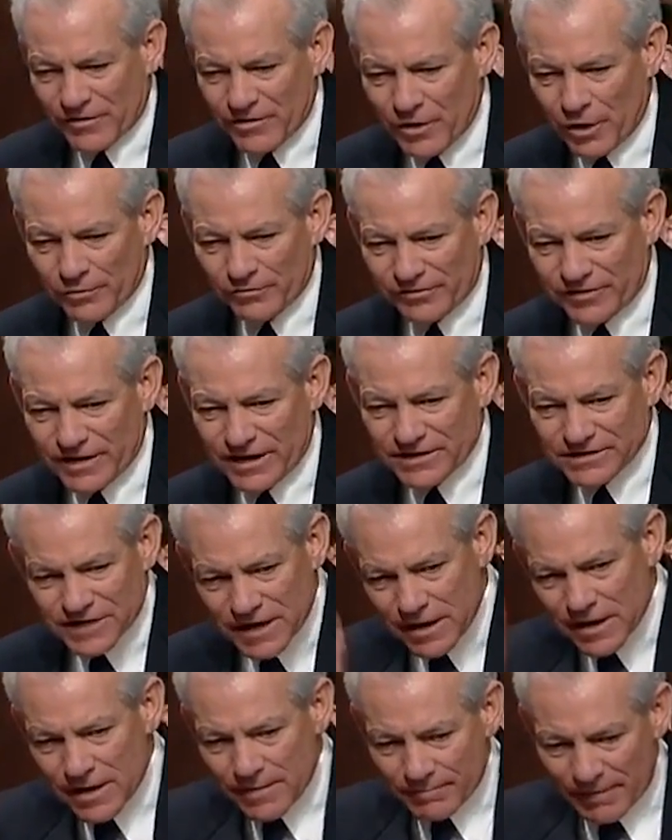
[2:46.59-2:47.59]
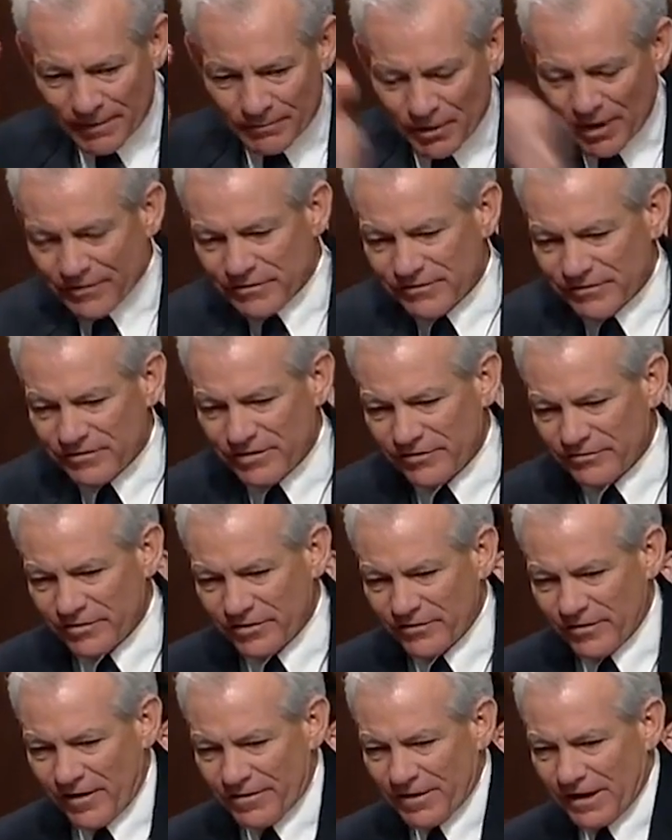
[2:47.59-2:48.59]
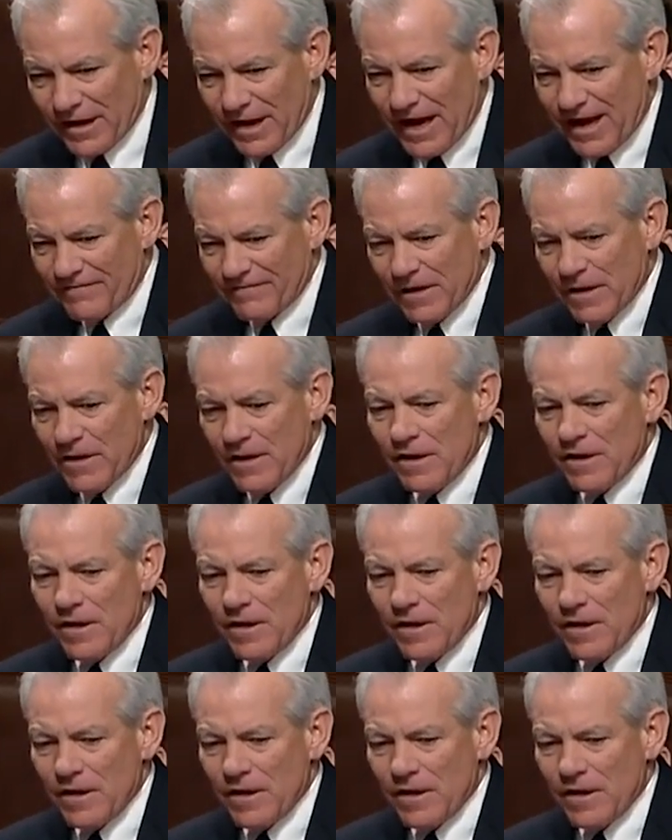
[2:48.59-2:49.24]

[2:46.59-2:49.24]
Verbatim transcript: and those things, my brothers and sisters on the left